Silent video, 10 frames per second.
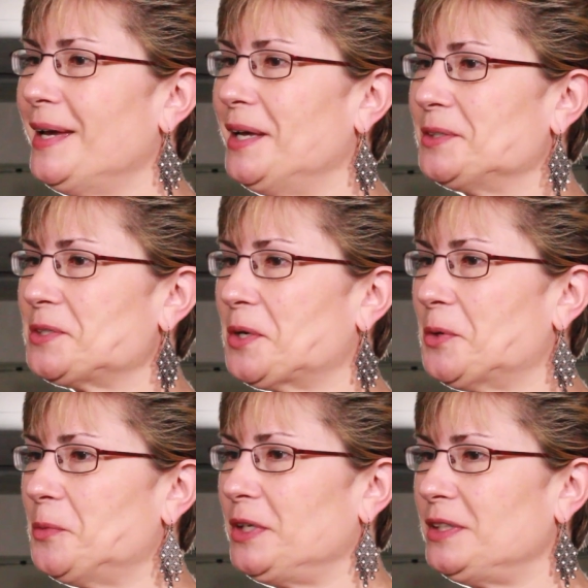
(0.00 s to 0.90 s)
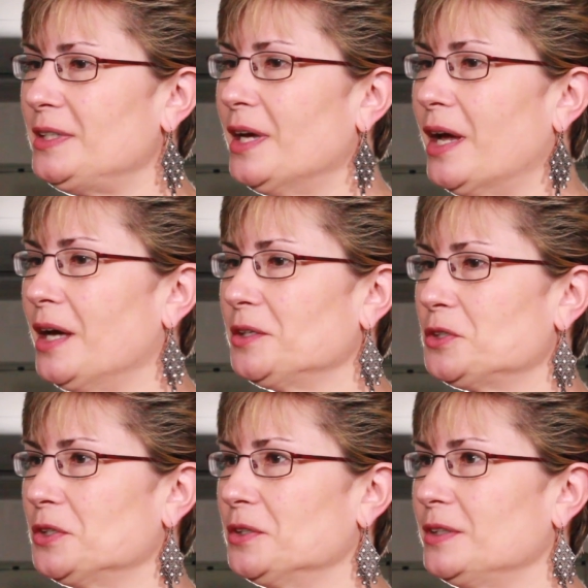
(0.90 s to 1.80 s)
And so we
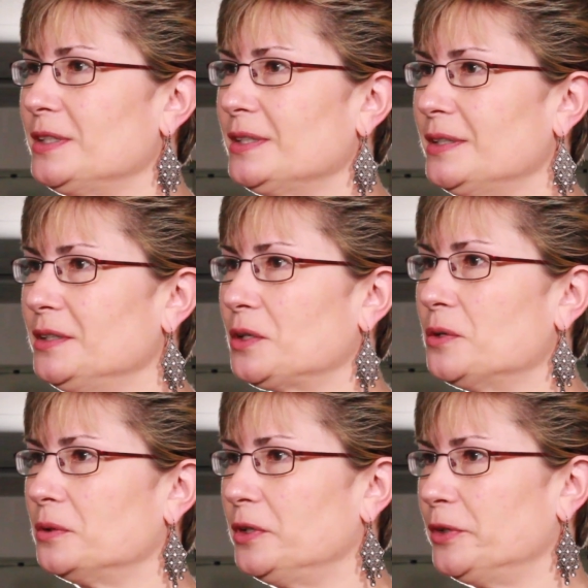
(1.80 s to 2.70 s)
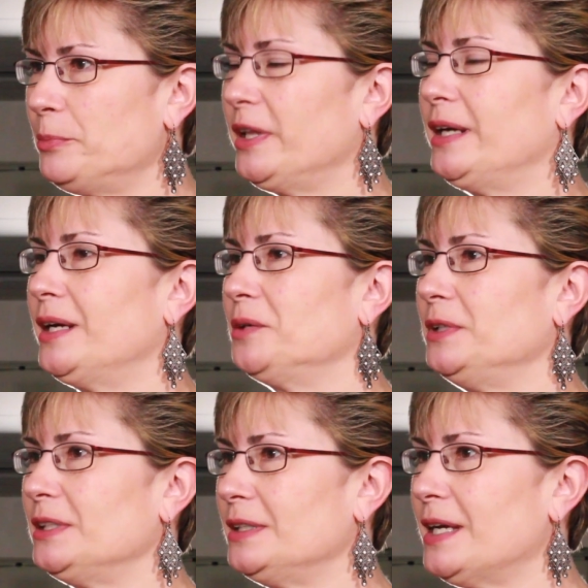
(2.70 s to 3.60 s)
turned the cochlear implant on, we
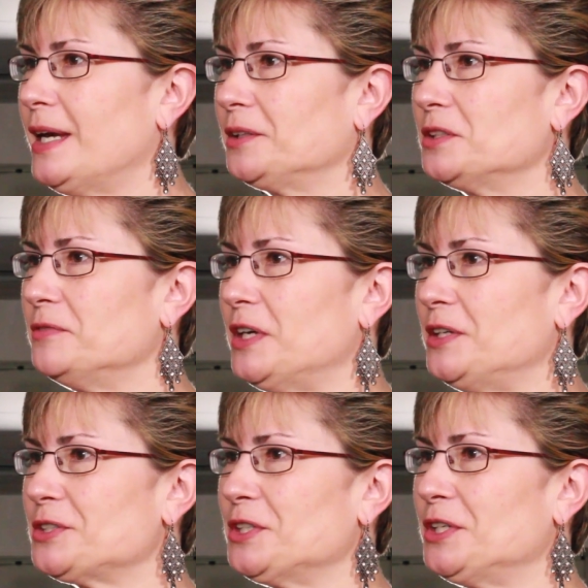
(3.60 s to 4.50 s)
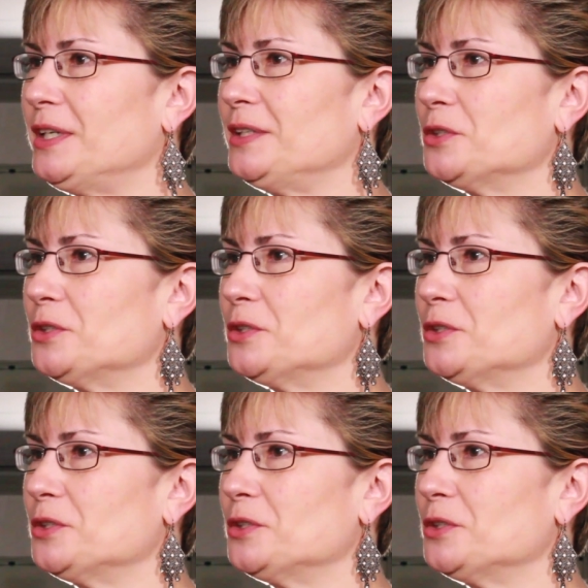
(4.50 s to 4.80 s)
did the activation, and